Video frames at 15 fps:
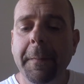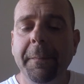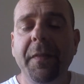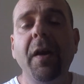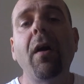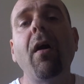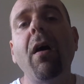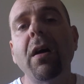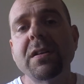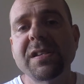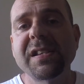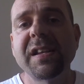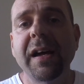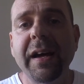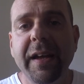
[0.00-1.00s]
there are
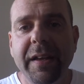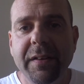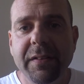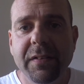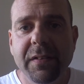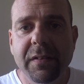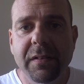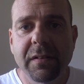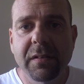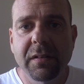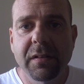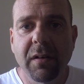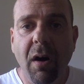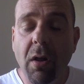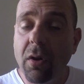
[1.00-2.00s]
signs
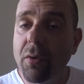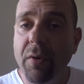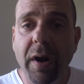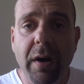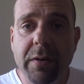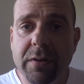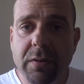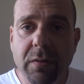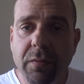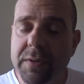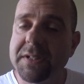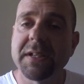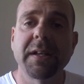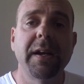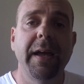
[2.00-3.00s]
all around you
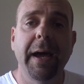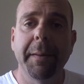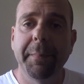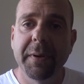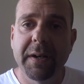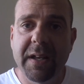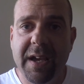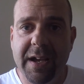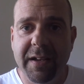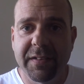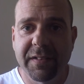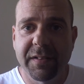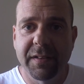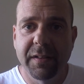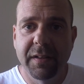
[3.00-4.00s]
what's going to happen
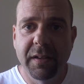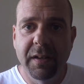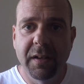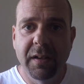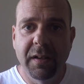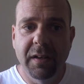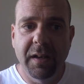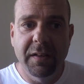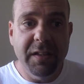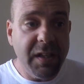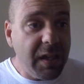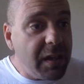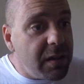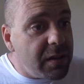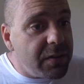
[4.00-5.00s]
next. And
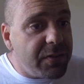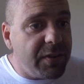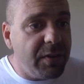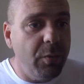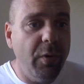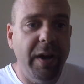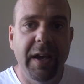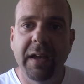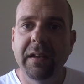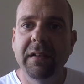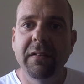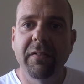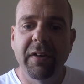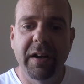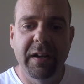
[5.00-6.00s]
the easy way,
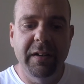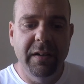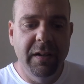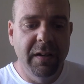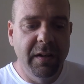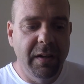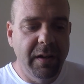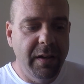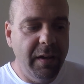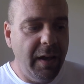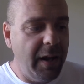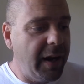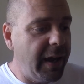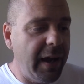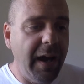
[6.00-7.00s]
right?
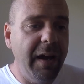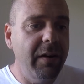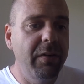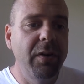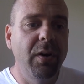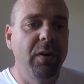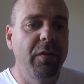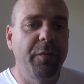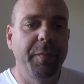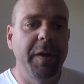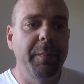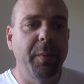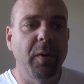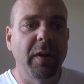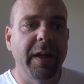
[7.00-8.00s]
And I don't know if
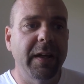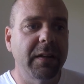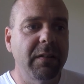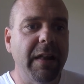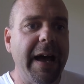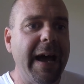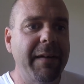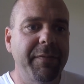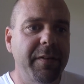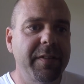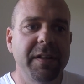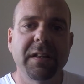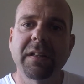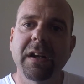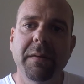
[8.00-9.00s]
people like laugh or
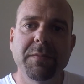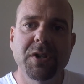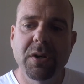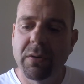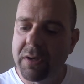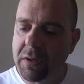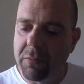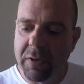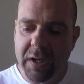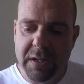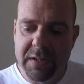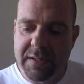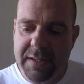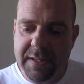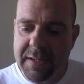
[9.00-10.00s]
think that I'm joking when I
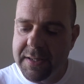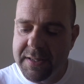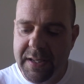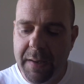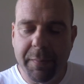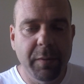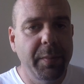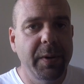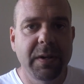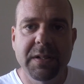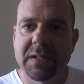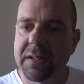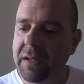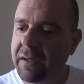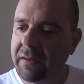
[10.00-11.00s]
use this example, but
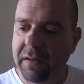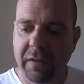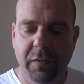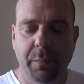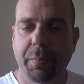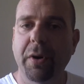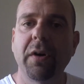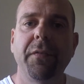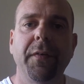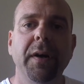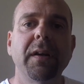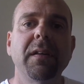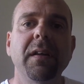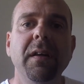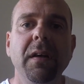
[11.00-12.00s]
it's
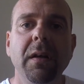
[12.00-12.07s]
perfect.